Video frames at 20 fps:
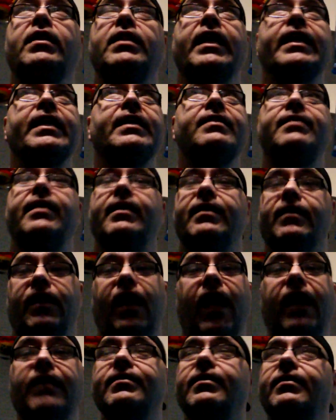like I said,
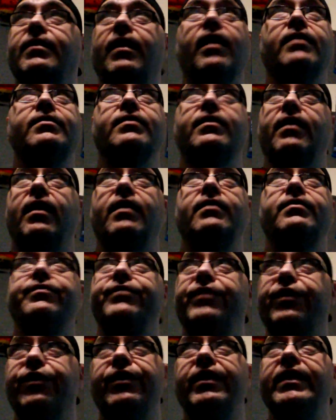lots and lots and
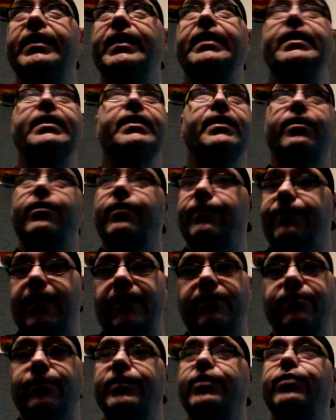lots of nudity. If
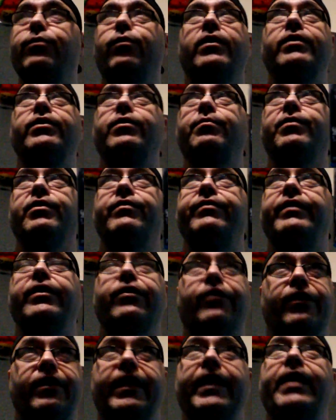that's what you want in your movie,
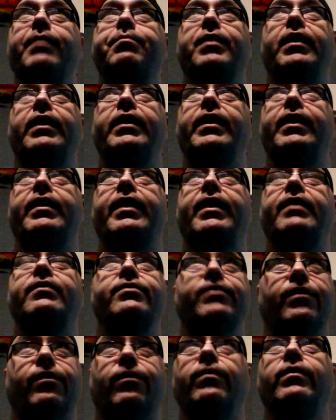you're gonna get plenty of
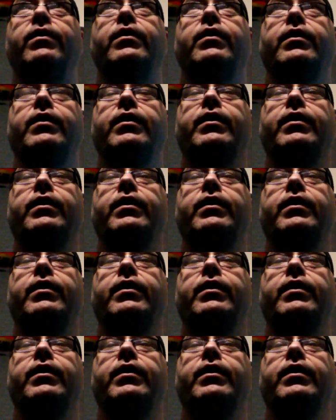that. So